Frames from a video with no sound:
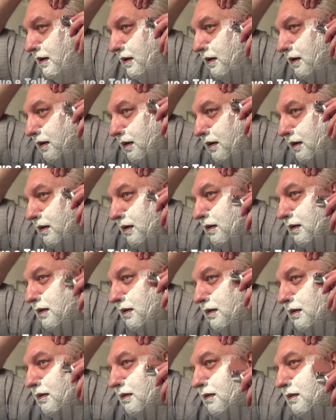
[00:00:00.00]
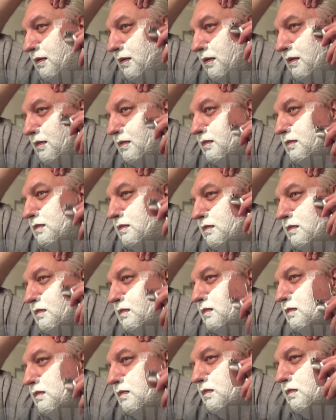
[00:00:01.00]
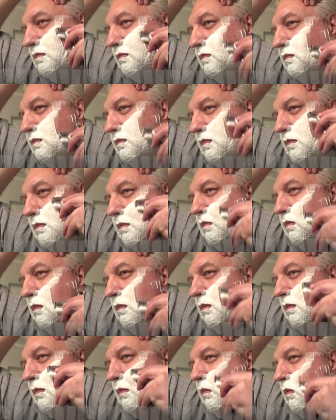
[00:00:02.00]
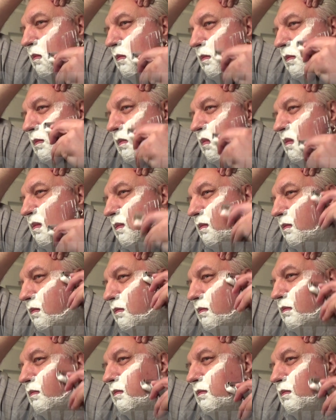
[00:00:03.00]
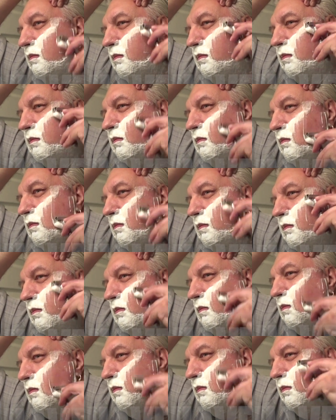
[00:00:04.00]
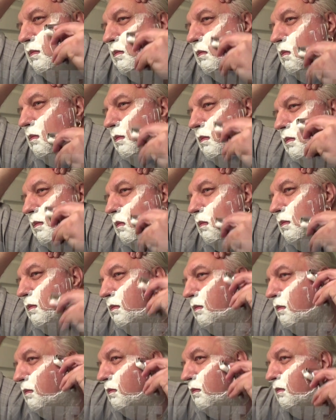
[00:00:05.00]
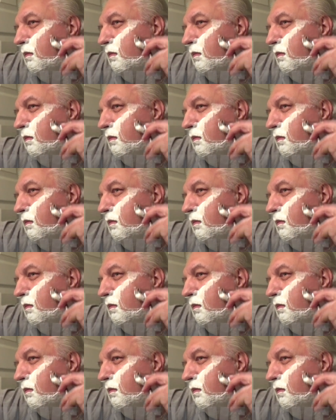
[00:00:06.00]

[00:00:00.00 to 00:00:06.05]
Nothing is said.